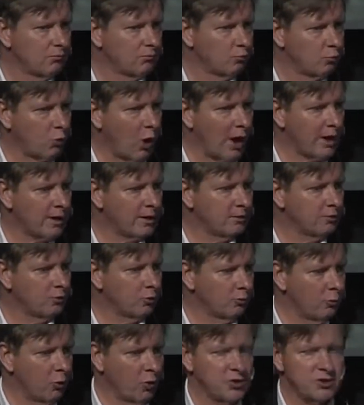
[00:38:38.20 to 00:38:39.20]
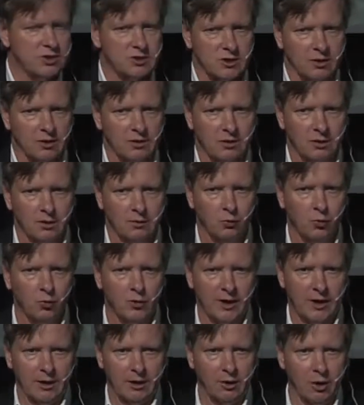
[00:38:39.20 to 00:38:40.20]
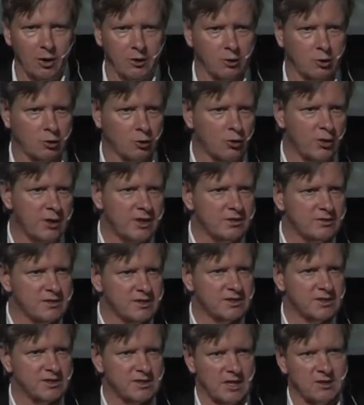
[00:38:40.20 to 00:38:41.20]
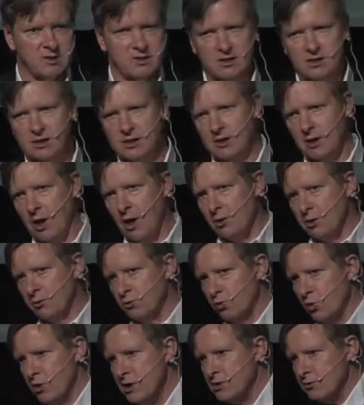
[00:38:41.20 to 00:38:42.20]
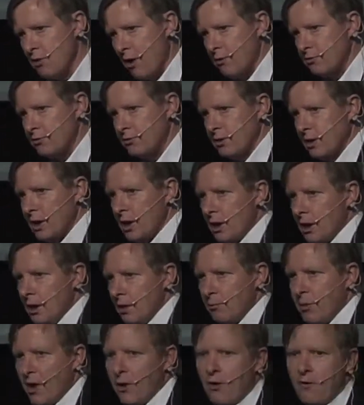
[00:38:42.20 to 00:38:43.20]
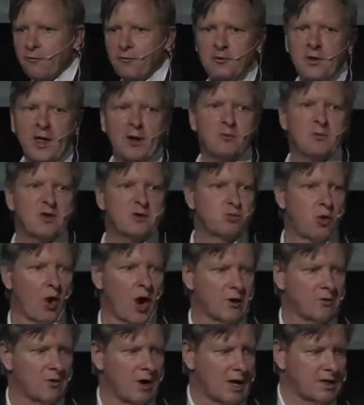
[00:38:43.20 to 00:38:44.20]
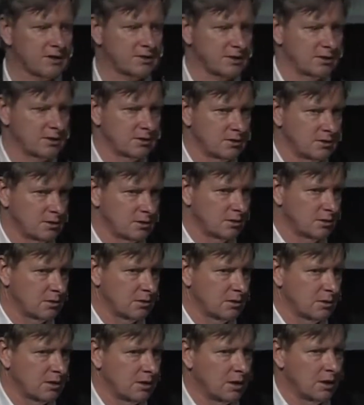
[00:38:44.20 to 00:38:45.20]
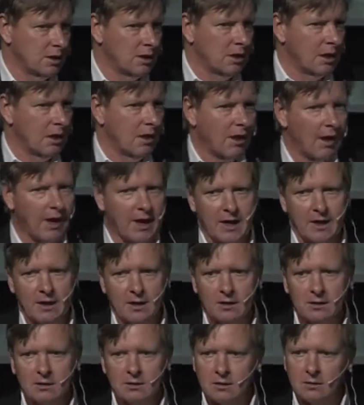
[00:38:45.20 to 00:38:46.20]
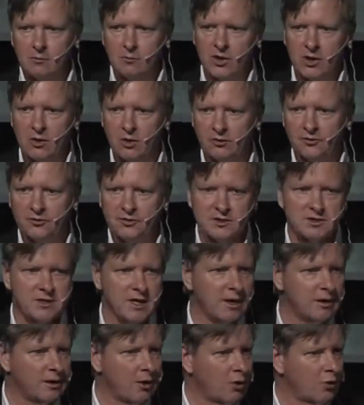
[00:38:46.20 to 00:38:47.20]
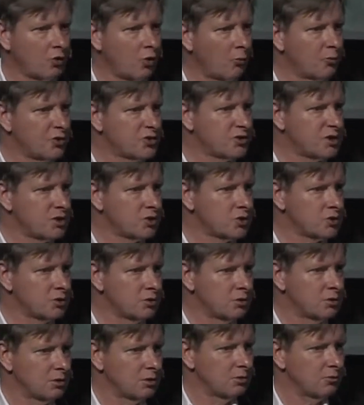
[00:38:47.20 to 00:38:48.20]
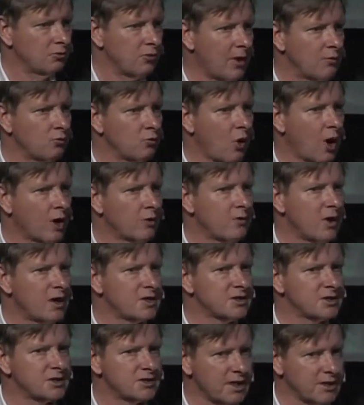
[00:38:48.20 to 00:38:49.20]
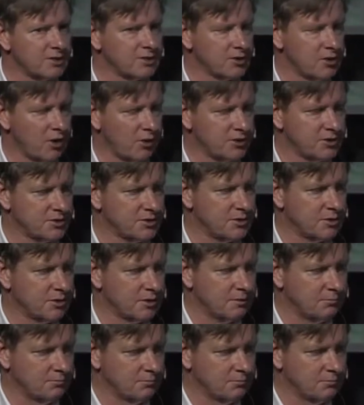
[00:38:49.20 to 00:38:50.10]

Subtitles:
rain or moisture, we'll get a lot of greening. This is actually canola regrowth, but often that'll be ryegrass. And because there's now no competition, that ryegrass sets a lot of seed.